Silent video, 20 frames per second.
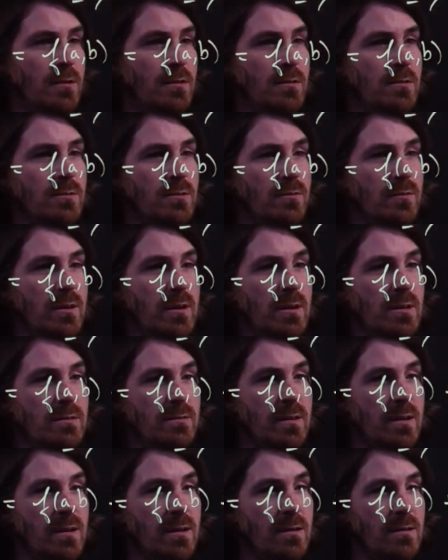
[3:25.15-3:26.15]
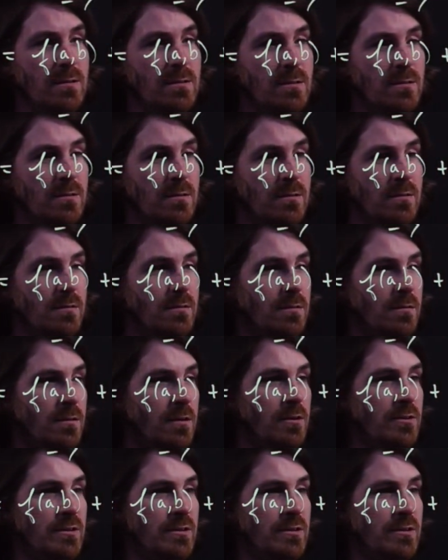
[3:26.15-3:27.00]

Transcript: So these things are